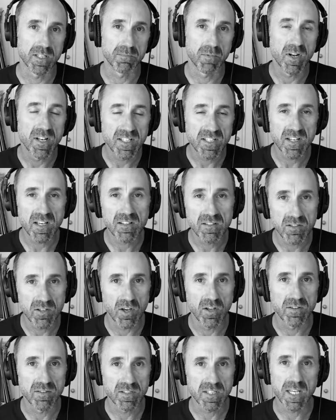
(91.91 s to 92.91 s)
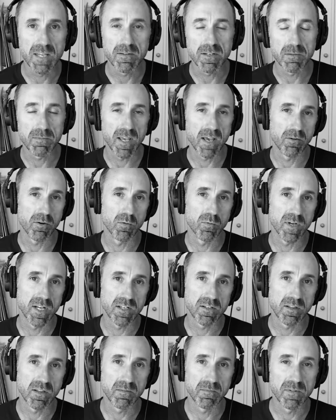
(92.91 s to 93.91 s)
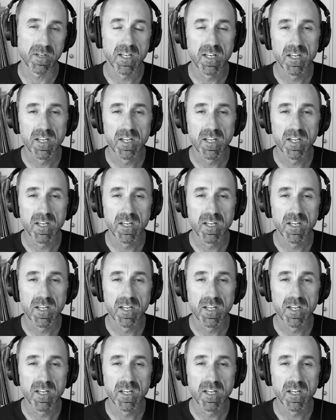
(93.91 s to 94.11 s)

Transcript: but I just don't seem to be able to reach them.